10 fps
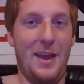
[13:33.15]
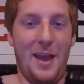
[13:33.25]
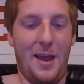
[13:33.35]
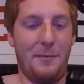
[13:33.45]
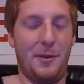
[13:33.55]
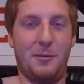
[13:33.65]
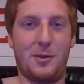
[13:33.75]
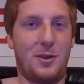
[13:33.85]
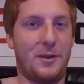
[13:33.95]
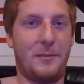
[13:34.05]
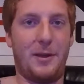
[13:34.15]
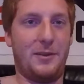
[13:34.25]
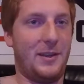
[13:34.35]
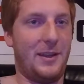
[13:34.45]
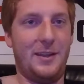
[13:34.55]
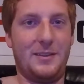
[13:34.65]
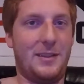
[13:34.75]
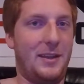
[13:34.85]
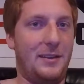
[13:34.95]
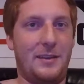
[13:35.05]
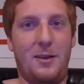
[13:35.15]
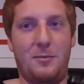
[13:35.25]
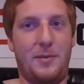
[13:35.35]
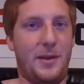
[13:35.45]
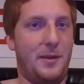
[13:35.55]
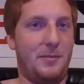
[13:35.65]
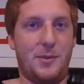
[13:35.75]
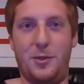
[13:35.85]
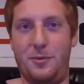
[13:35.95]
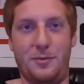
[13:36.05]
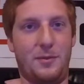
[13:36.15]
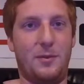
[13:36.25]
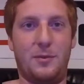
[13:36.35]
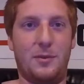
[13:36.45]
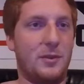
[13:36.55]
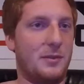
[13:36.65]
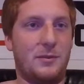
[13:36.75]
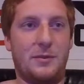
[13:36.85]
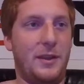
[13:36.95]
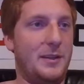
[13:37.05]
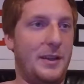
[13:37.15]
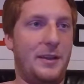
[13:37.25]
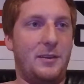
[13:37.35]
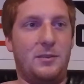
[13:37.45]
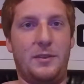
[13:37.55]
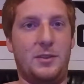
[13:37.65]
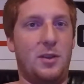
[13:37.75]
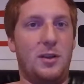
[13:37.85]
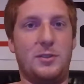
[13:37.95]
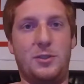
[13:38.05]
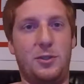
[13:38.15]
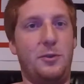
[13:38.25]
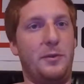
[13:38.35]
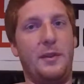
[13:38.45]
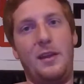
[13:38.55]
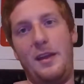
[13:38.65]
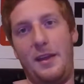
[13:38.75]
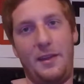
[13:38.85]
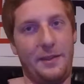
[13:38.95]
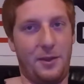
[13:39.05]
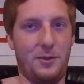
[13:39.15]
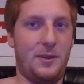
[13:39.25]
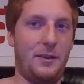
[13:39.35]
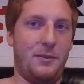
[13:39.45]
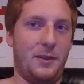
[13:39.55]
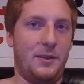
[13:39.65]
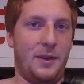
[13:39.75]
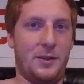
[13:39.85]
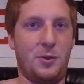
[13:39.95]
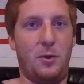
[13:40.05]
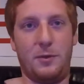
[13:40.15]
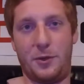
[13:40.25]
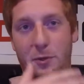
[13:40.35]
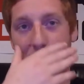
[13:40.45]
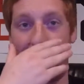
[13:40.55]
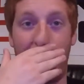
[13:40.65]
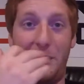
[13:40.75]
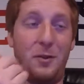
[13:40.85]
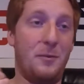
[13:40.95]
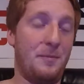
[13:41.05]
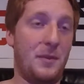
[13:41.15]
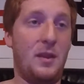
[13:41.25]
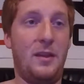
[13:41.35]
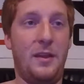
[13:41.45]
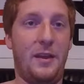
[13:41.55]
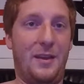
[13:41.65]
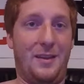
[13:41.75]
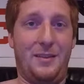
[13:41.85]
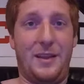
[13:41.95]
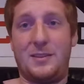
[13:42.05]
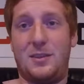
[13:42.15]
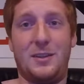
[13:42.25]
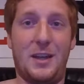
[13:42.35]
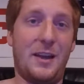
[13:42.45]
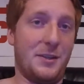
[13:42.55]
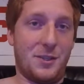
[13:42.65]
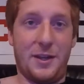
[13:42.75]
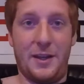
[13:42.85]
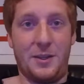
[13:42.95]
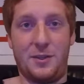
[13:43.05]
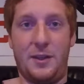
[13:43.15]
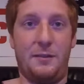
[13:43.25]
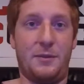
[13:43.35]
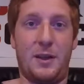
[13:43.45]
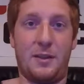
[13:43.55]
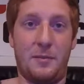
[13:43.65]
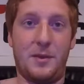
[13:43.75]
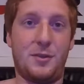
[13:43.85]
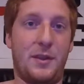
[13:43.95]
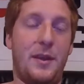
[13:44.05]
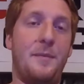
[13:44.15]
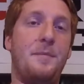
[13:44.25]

I mean, we're talking about intake downpipe tune, or intake exhaust tune. That'll definitely get you over 200 wheel. And that's on the Dynajet, actually. I forgot to mention that.